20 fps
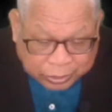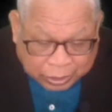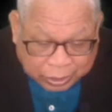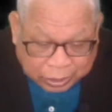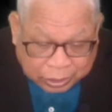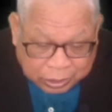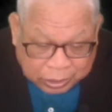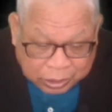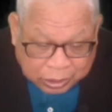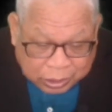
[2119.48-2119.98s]

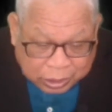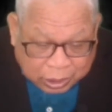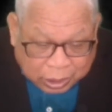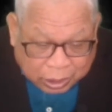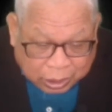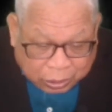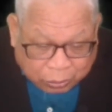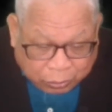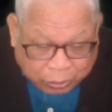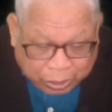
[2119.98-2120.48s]
he said,
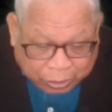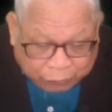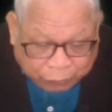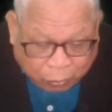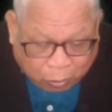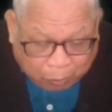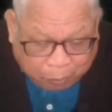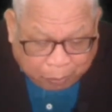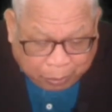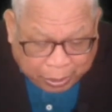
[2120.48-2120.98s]

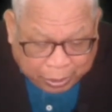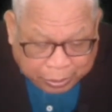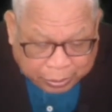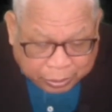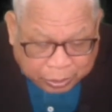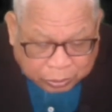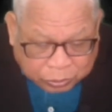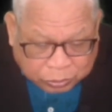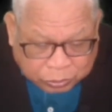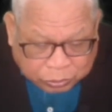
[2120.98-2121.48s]
we have
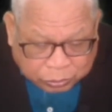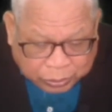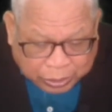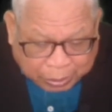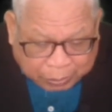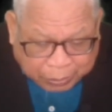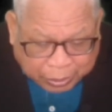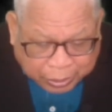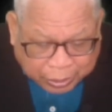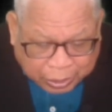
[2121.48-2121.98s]

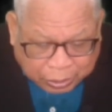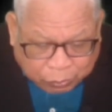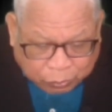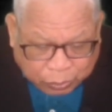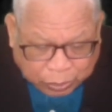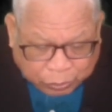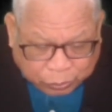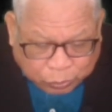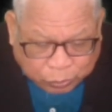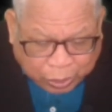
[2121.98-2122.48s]
opened to them a
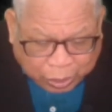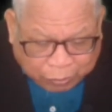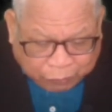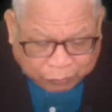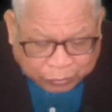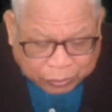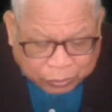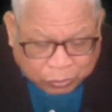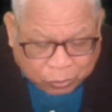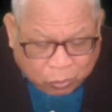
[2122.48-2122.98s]
gateway
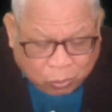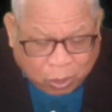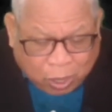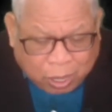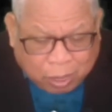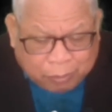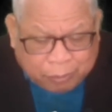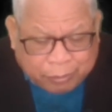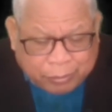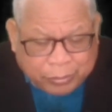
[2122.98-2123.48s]
to
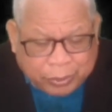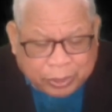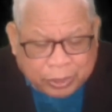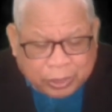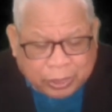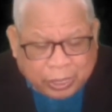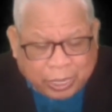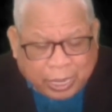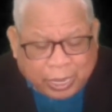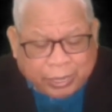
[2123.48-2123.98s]
heaven, go
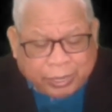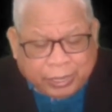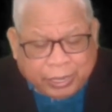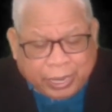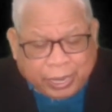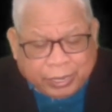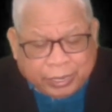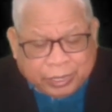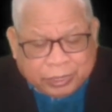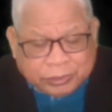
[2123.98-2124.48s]
up.
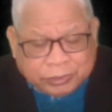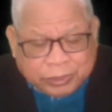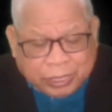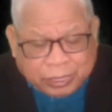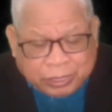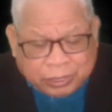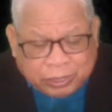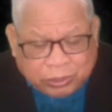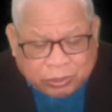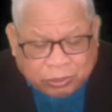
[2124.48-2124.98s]
And they had
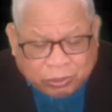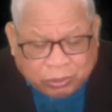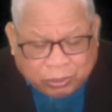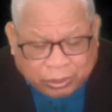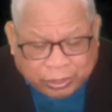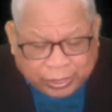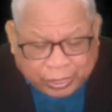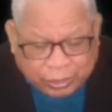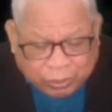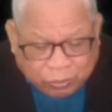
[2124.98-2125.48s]

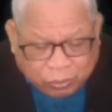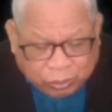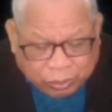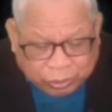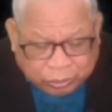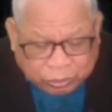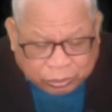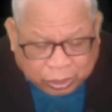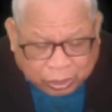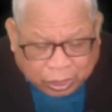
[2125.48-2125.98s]
ascended on
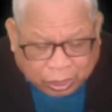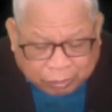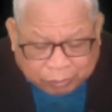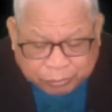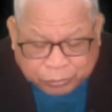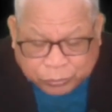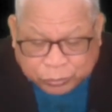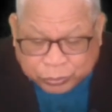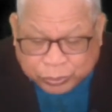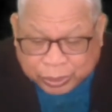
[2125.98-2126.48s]
and
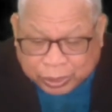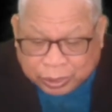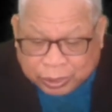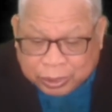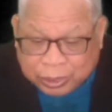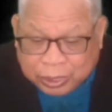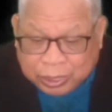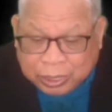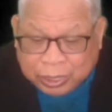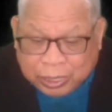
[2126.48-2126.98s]
on up
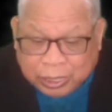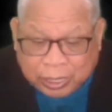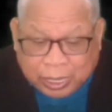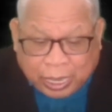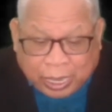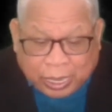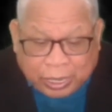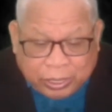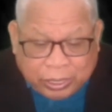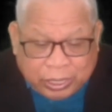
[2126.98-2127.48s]
to it.
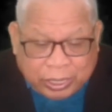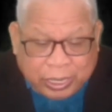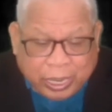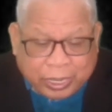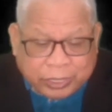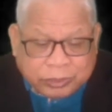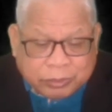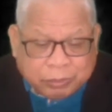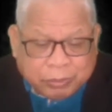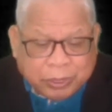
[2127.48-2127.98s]

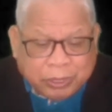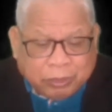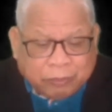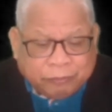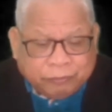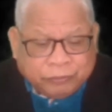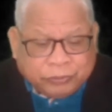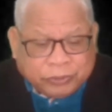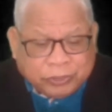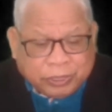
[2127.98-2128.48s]
And ye
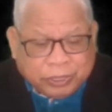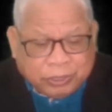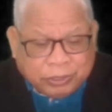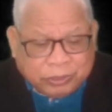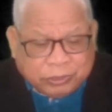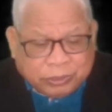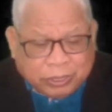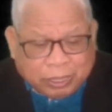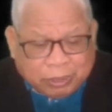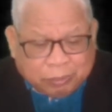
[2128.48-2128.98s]
assembly of
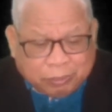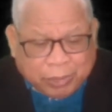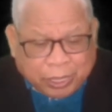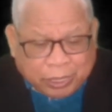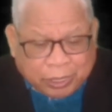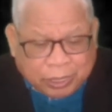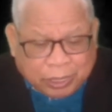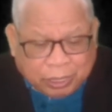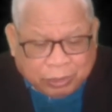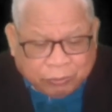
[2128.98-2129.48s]
jinns
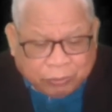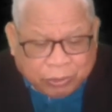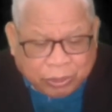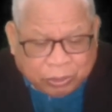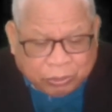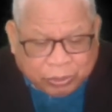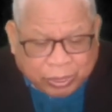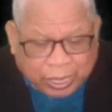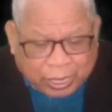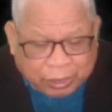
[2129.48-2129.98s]
and men,
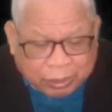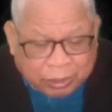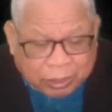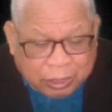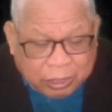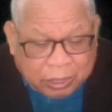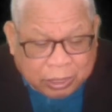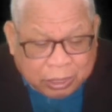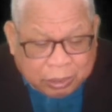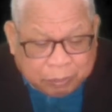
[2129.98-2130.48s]
you
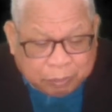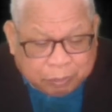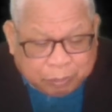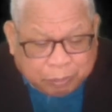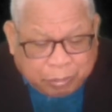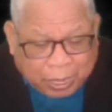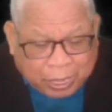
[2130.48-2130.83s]
can